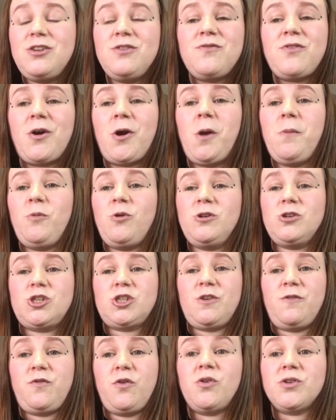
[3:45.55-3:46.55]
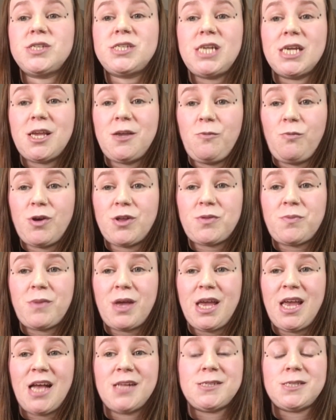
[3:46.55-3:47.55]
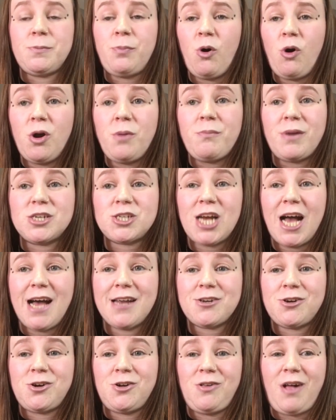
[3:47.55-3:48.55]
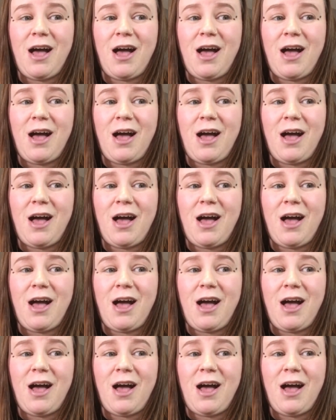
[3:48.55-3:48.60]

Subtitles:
you very much for sticking with me and supporting my channel,